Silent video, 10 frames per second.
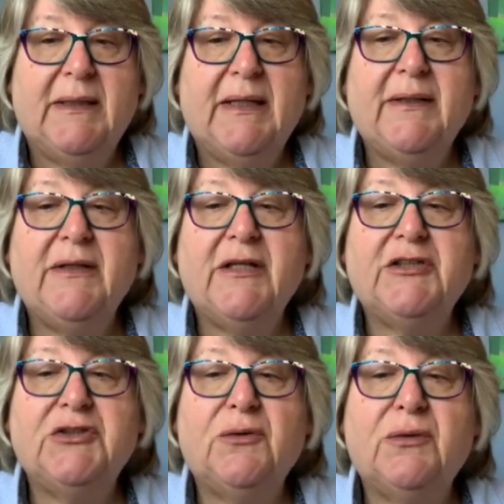in the
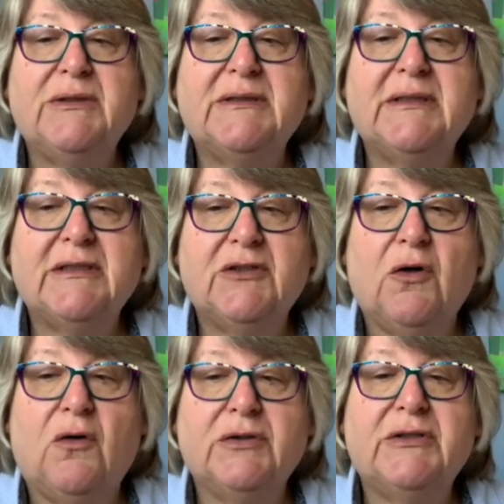assurance that
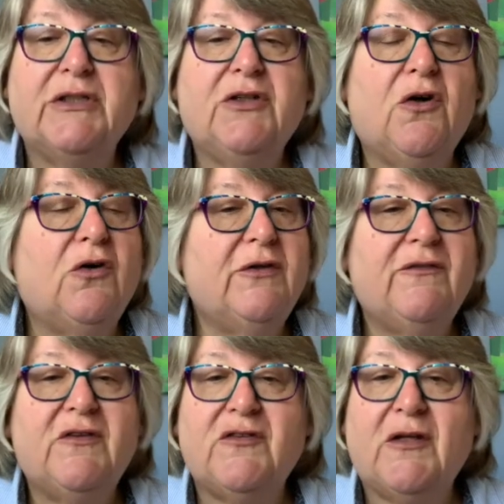God, the God of
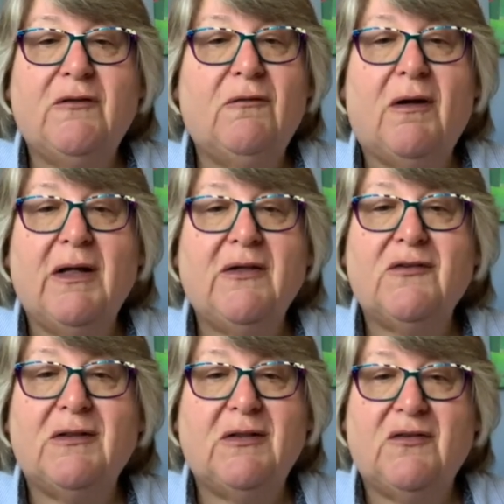the sunrise
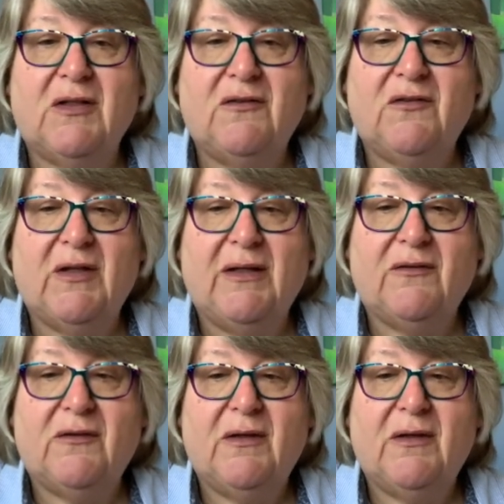and the sunset,